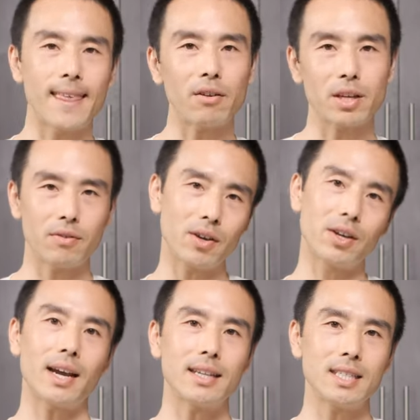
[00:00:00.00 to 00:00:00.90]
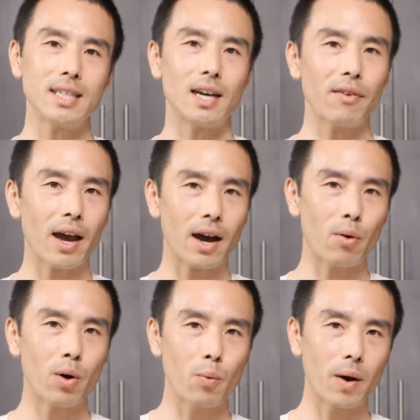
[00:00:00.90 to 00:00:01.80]
That'll give you a good idea of
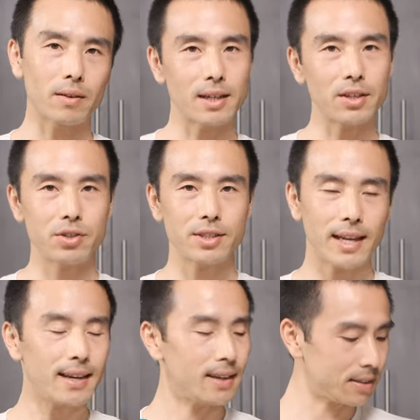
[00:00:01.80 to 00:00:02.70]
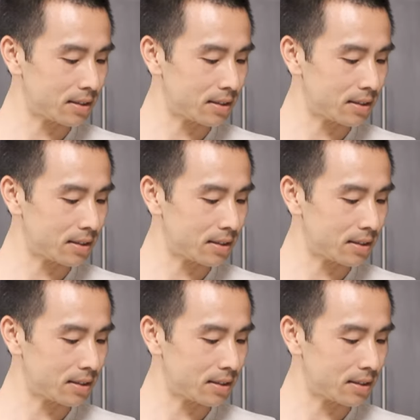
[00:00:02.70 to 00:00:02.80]
how well done your steak is.